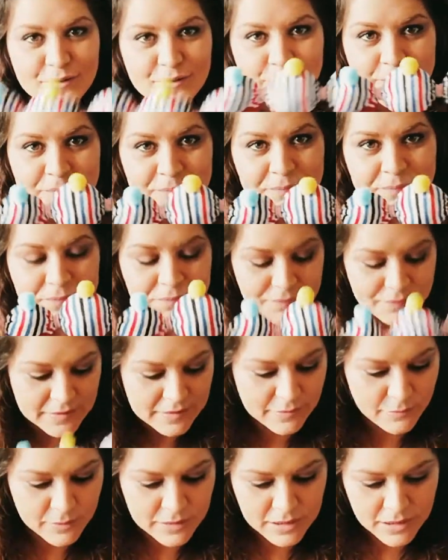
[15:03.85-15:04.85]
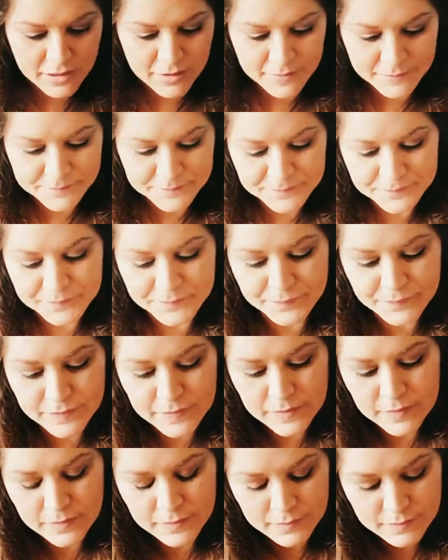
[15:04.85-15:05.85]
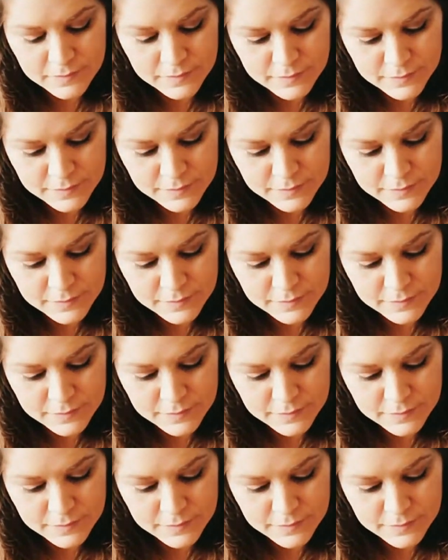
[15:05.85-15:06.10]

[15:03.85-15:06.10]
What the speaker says: there we are.